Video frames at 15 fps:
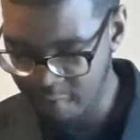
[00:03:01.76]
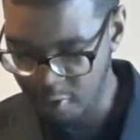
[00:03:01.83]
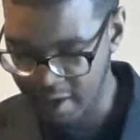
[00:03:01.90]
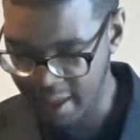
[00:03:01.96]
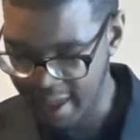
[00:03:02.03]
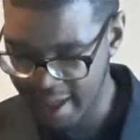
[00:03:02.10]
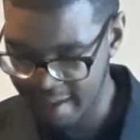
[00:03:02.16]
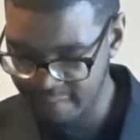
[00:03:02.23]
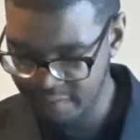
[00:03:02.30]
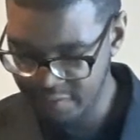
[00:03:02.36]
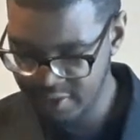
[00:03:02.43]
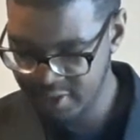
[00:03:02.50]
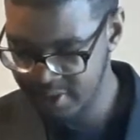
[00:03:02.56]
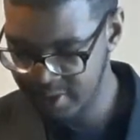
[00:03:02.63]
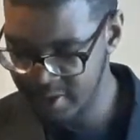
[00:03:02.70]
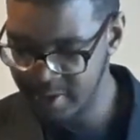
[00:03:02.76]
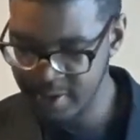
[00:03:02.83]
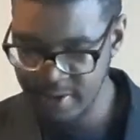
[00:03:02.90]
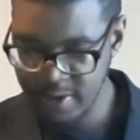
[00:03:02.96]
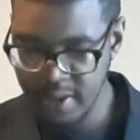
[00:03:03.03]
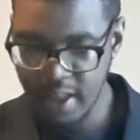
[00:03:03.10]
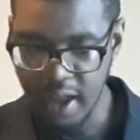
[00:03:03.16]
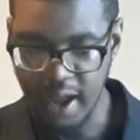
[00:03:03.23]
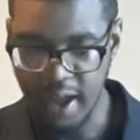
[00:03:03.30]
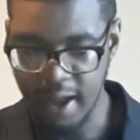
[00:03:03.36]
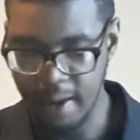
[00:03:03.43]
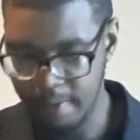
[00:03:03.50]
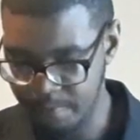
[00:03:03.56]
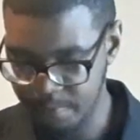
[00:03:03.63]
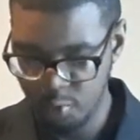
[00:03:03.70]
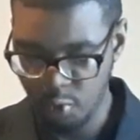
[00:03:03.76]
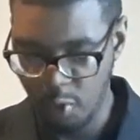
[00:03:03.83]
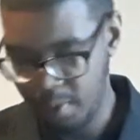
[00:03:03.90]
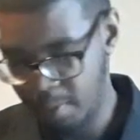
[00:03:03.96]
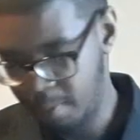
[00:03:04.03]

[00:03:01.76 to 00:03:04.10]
for laughs. Wrote the